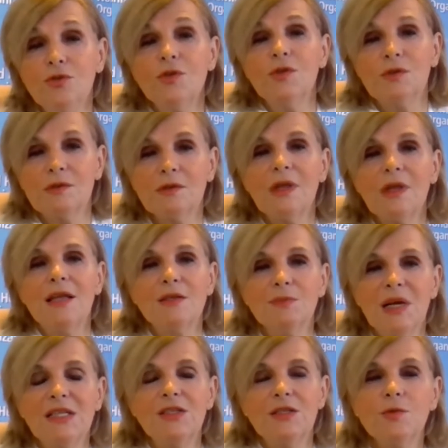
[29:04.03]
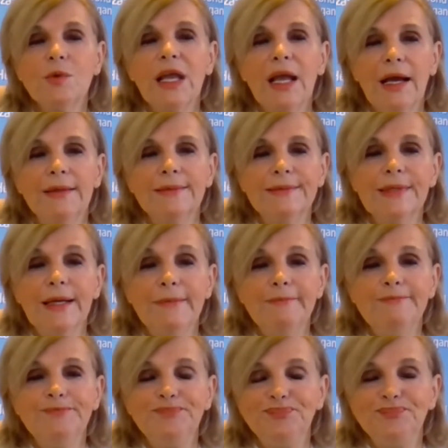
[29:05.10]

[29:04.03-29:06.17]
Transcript: used as much as we can. Yeah.